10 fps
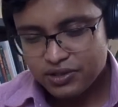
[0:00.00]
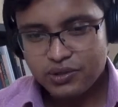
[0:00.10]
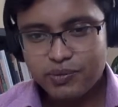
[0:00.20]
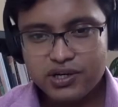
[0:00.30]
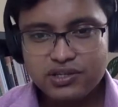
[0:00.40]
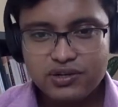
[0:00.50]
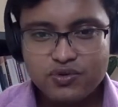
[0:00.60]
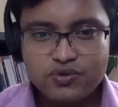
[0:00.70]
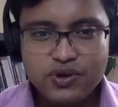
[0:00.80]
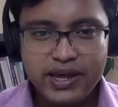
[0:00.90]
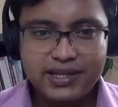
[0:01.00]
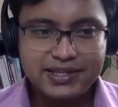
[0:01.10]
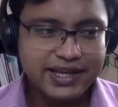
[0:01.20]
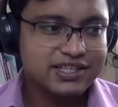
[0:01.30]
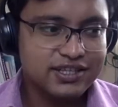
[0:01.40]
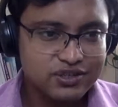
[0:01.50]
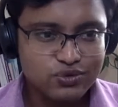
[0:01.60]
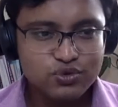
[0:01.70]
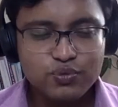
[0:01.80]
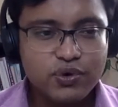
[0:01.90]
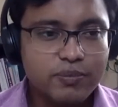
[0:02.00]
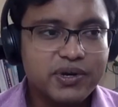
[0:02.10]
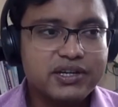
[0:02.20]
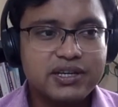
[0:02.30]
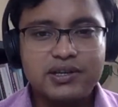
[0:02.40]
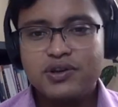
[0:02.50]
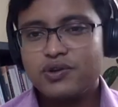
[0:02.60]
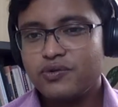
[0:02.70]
the person who has access to two property